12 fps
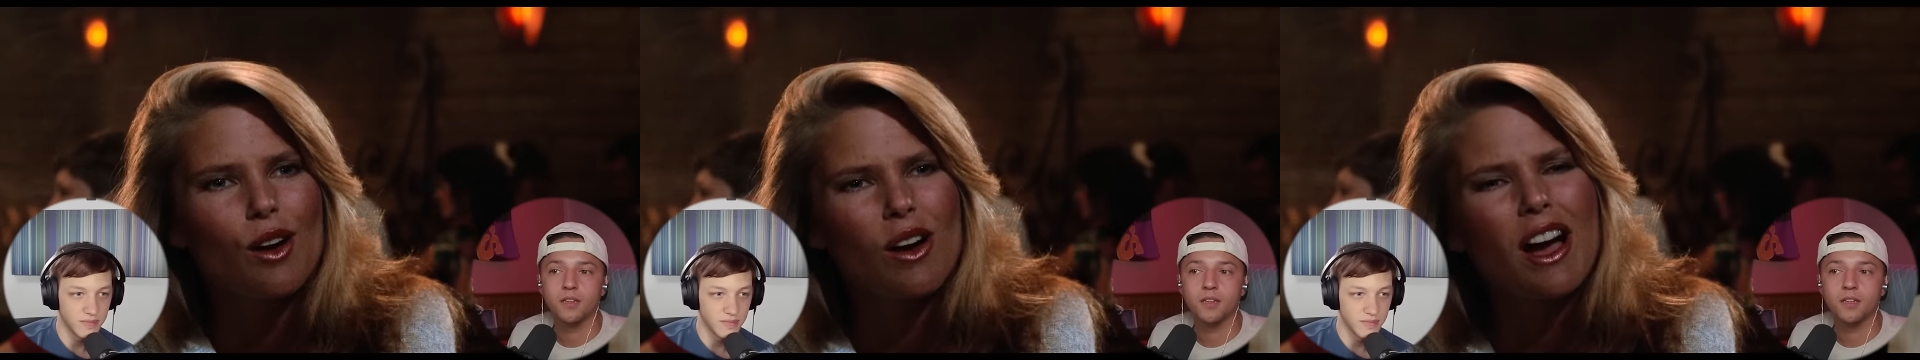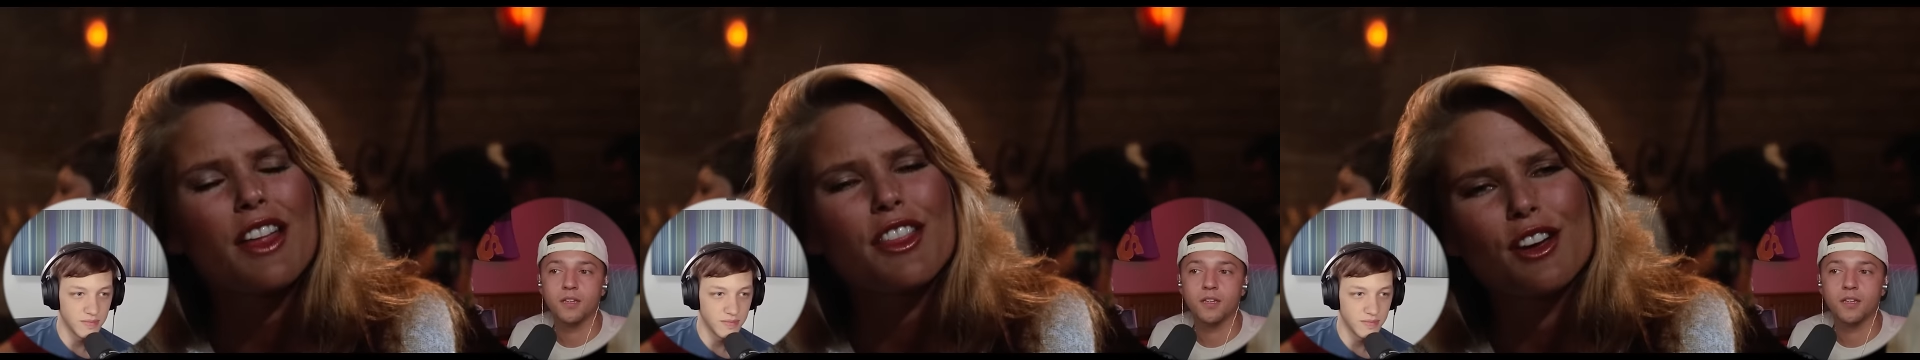
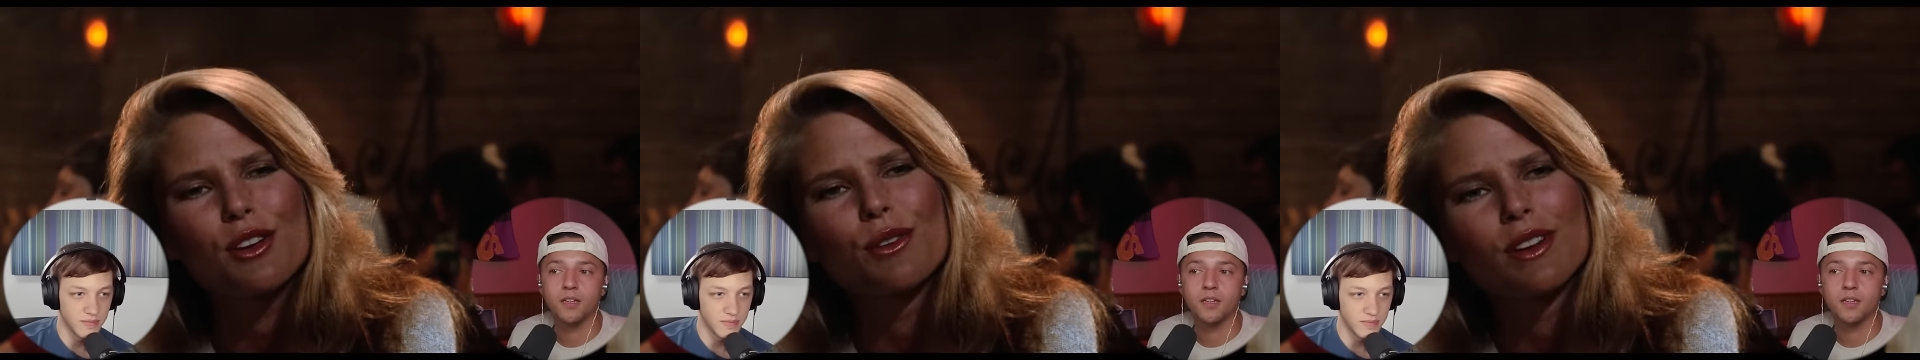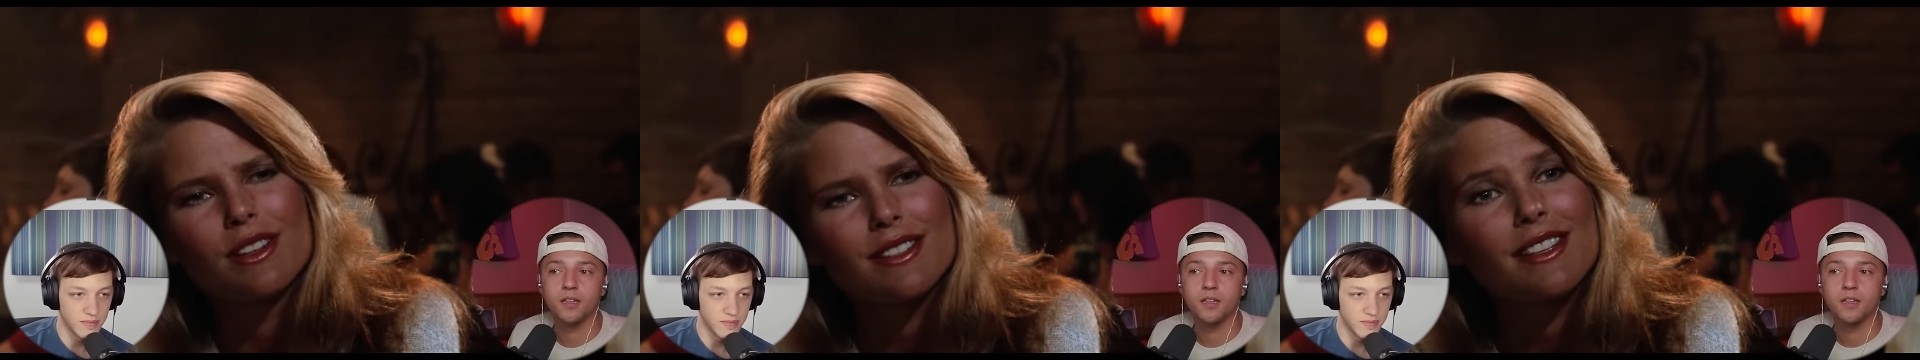Speaker 1: I thought you
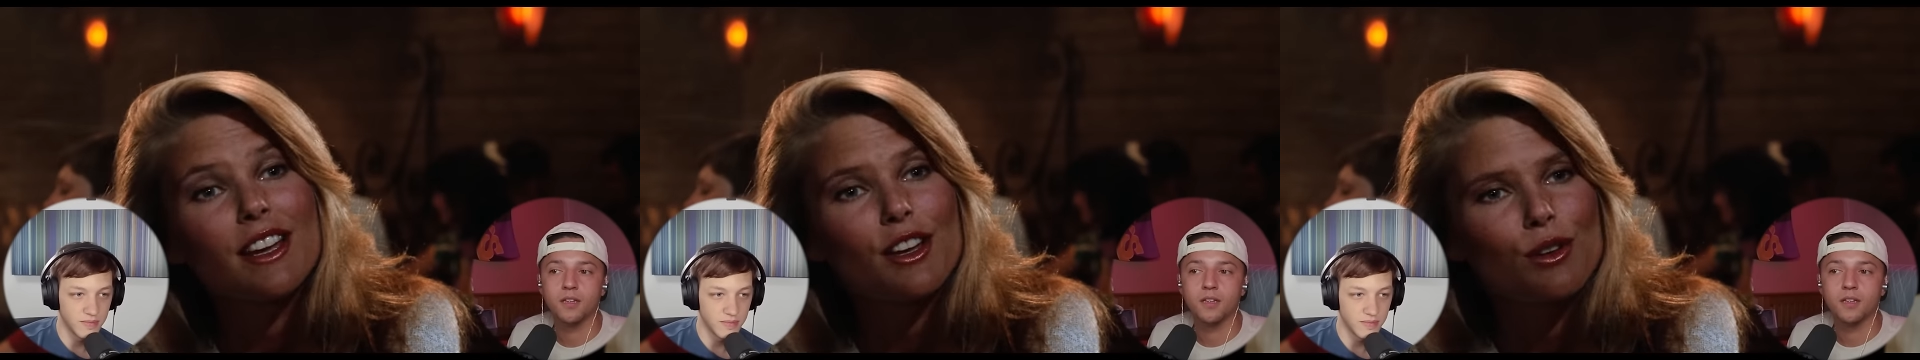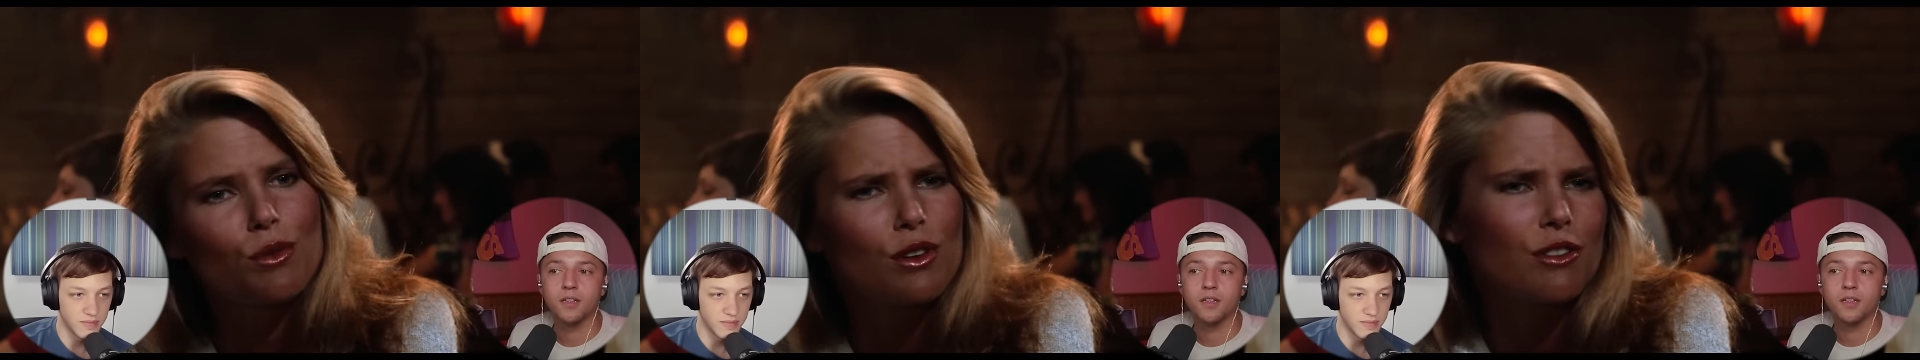were going to
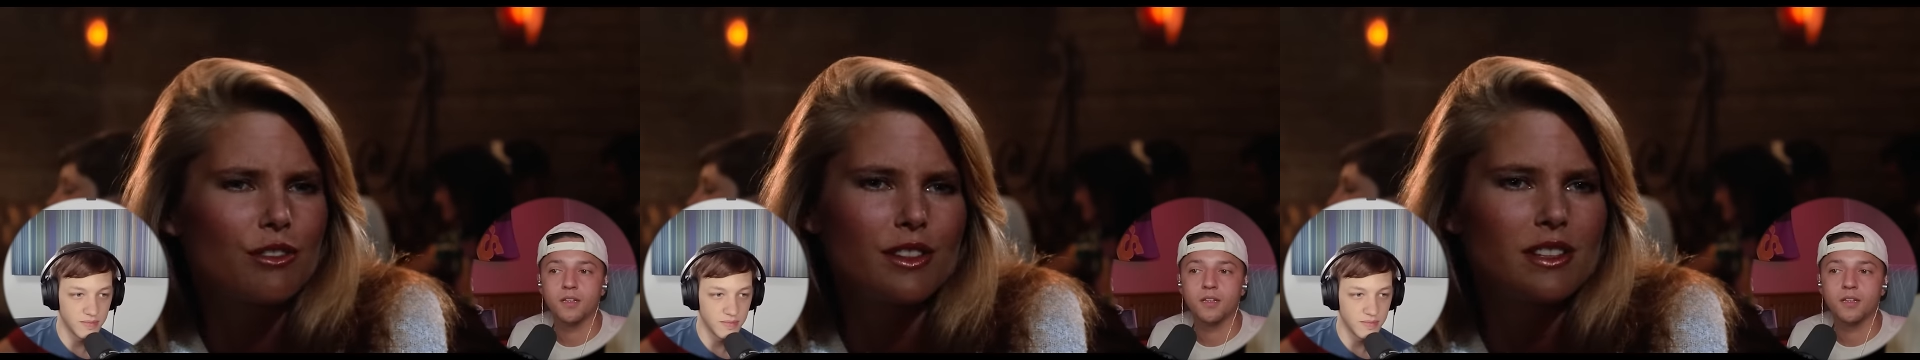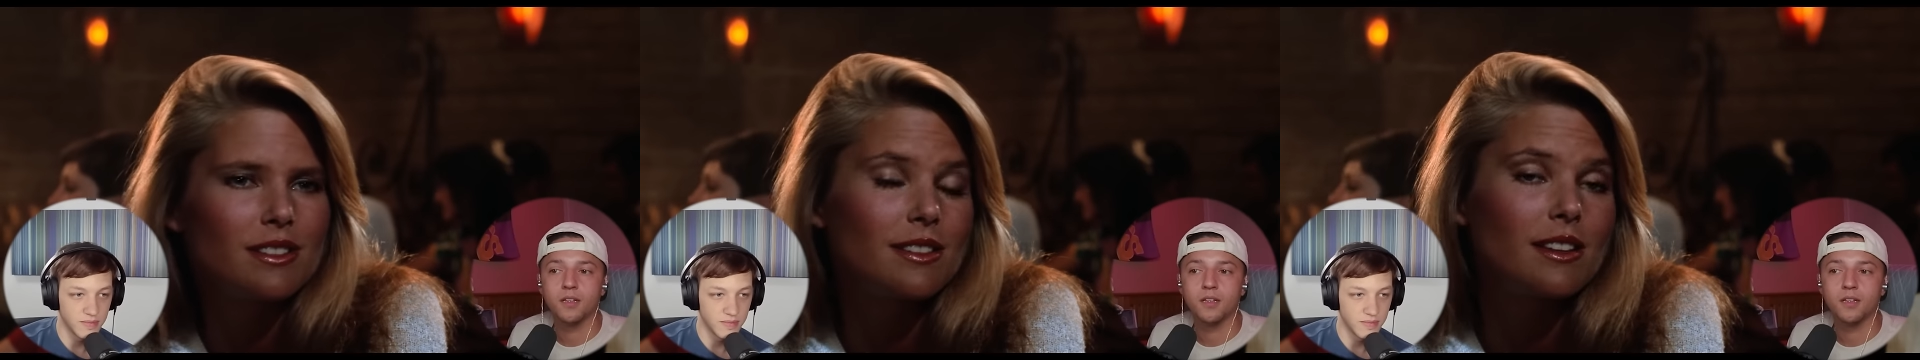say you work for
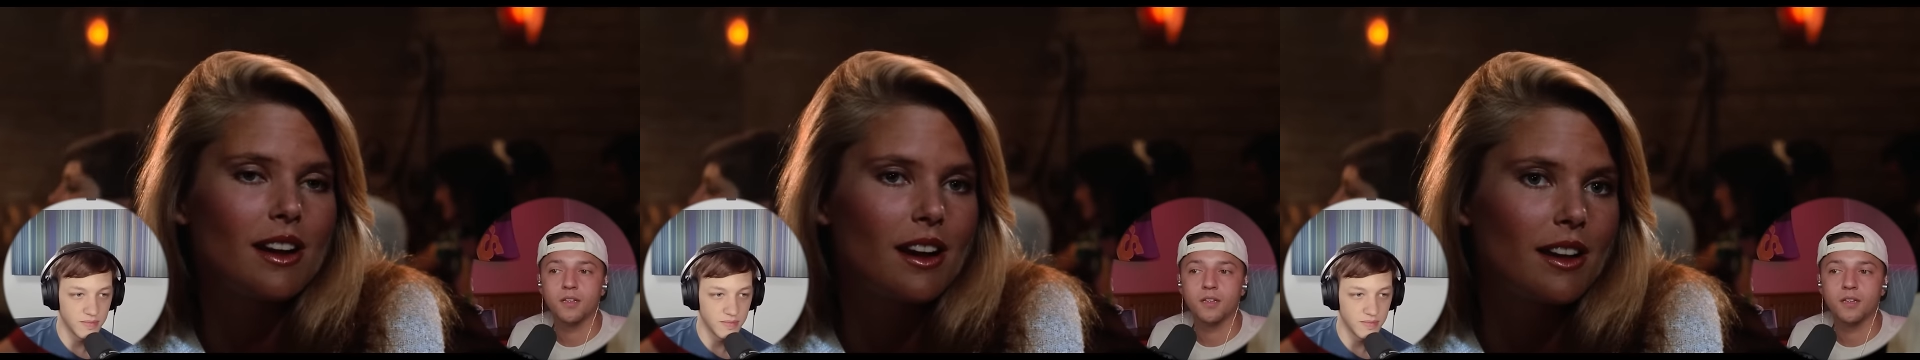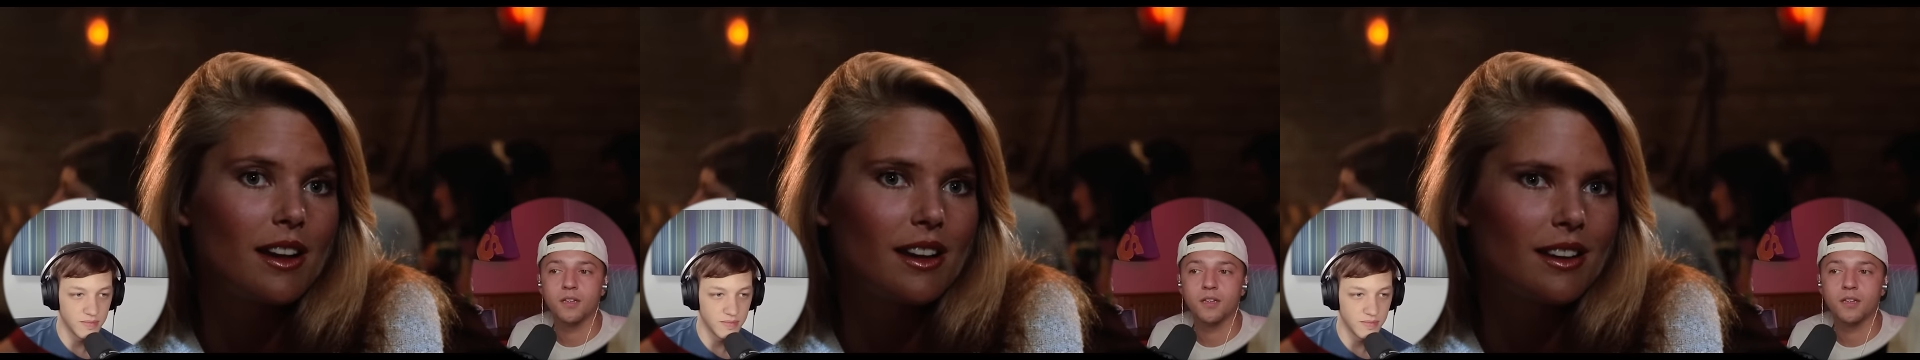the
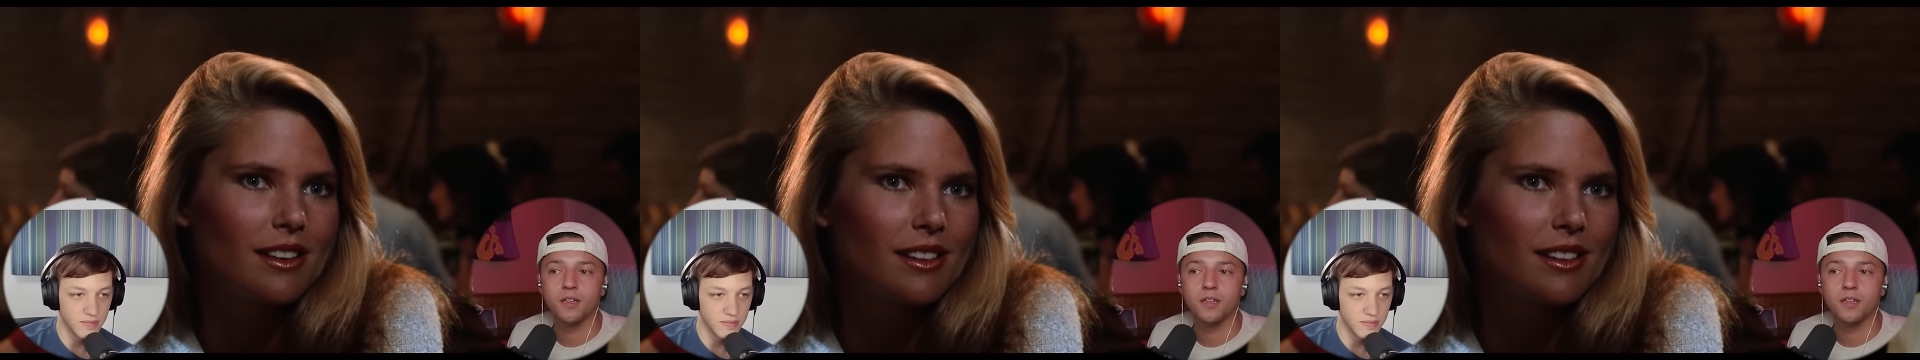CIA.